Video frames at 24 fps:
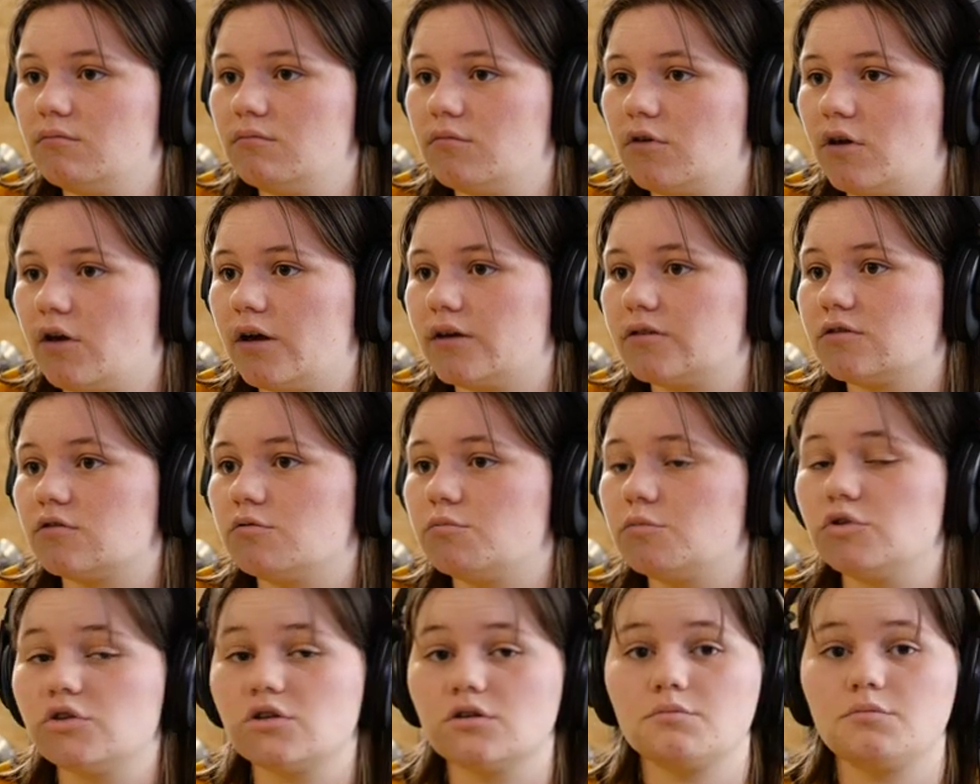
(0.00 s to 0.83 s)
classical
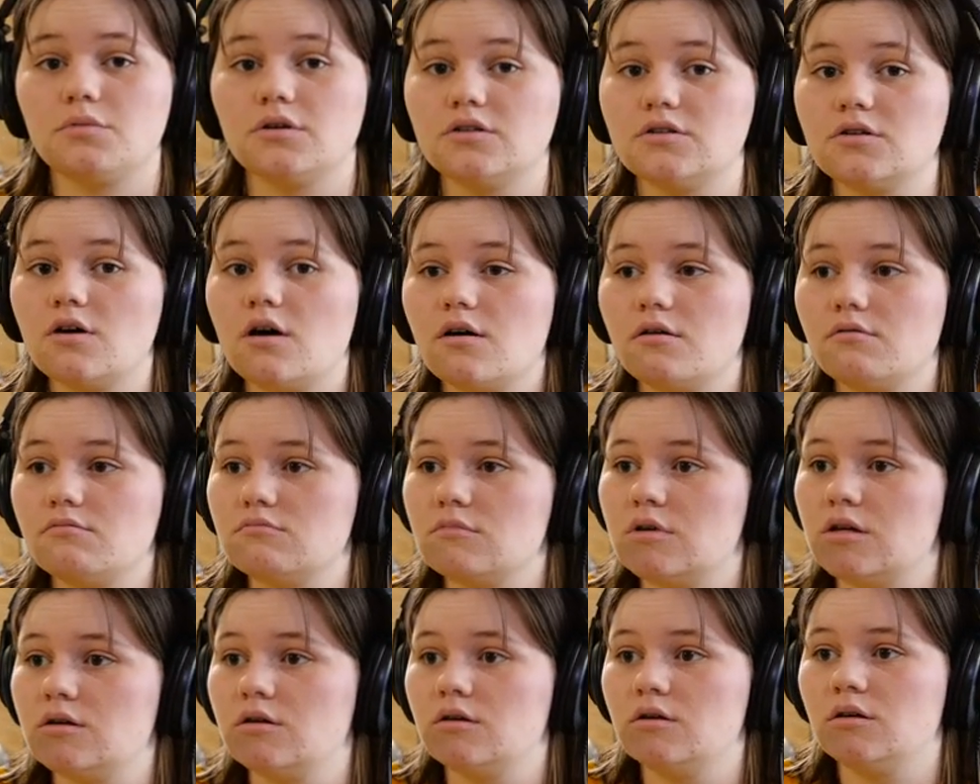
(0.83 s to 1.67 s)
music, but it's all
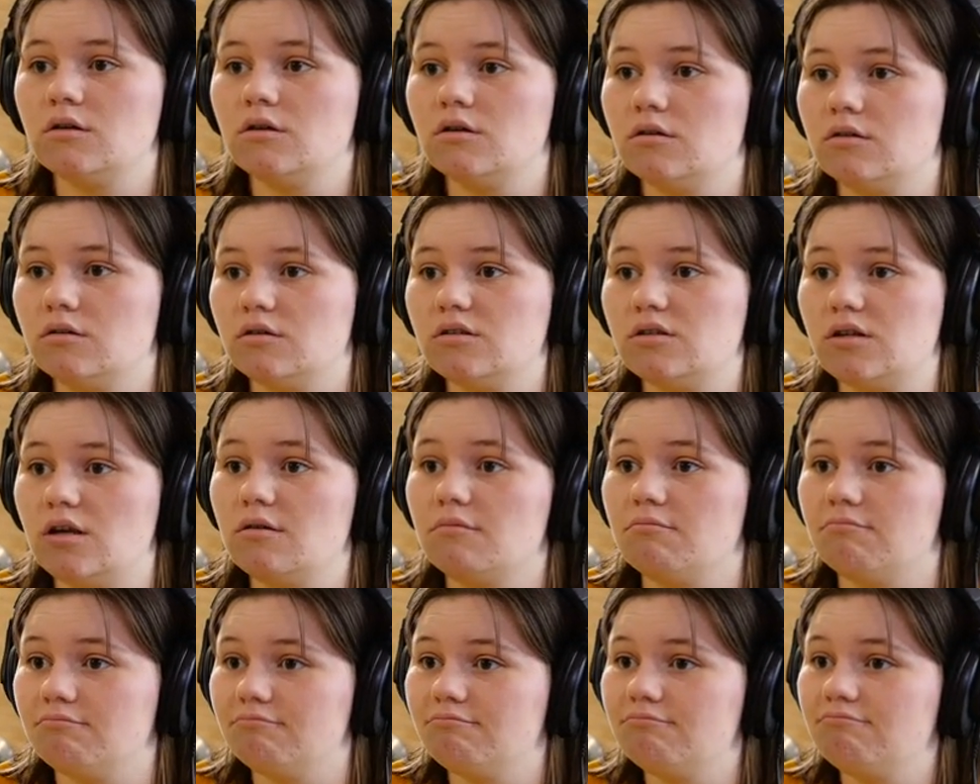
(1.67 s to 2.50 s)
the
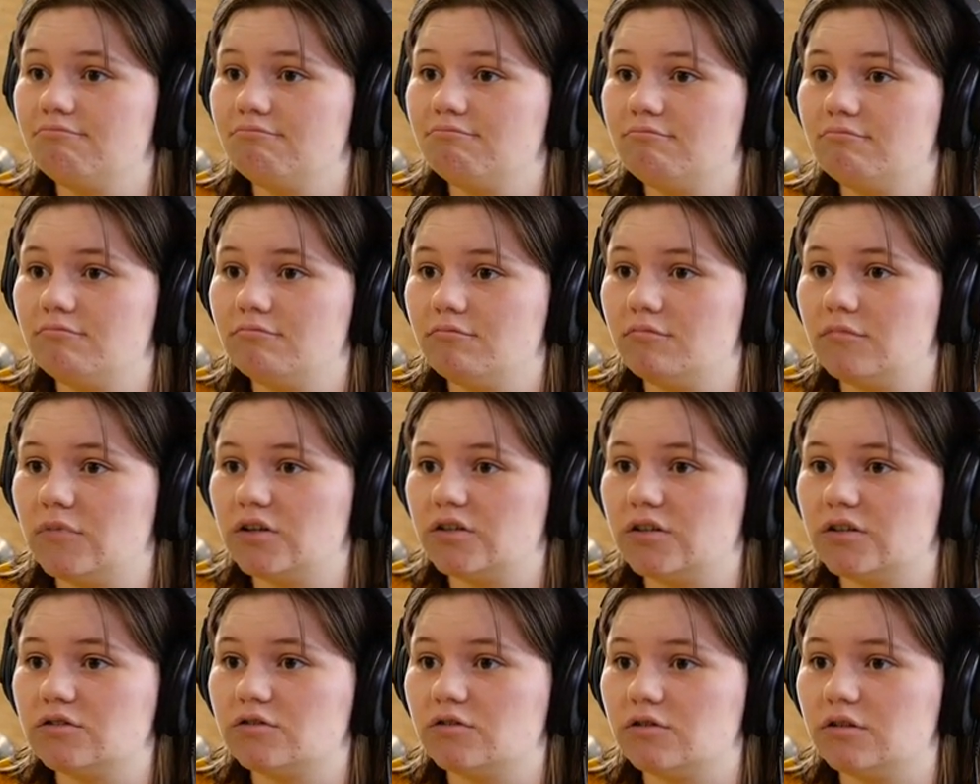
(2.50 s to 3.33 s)
same
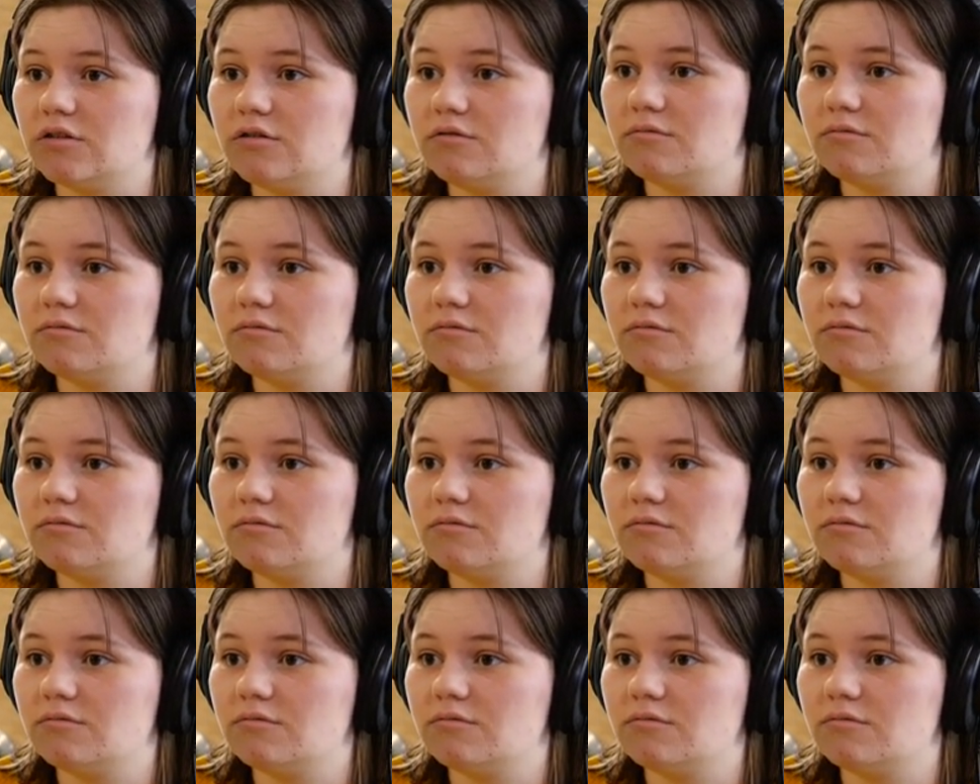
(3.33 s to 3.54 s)
essentially.